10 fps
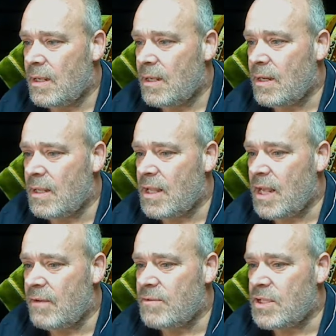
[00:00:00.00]
they
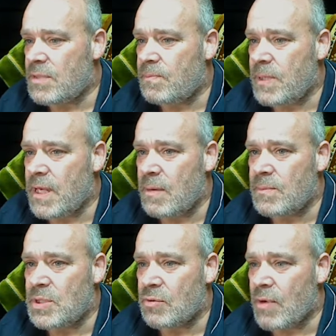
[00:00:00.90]
have just become
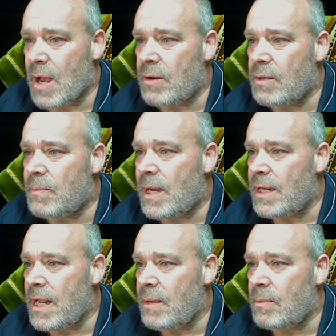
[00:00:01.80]
surrounded by
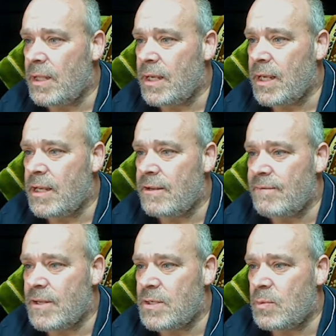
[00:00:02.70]
enabling
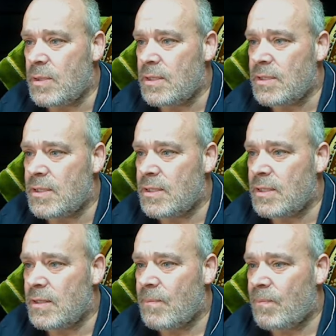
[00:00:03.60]
individuals.
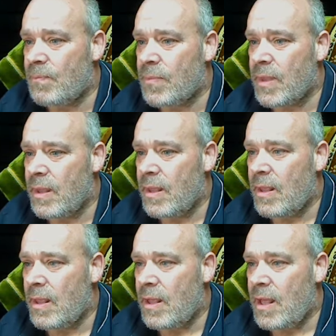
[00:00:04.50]

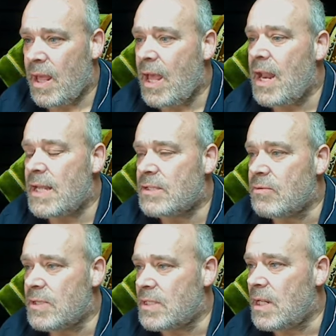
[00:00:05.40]
And as a
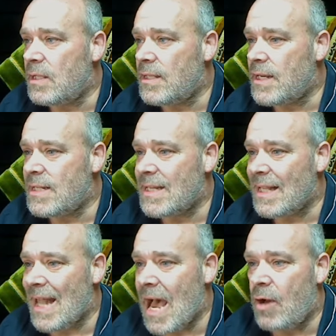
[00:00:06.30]
result, it has
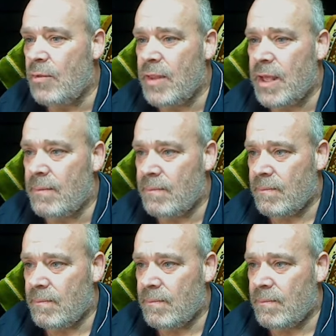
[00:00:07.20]
allowed them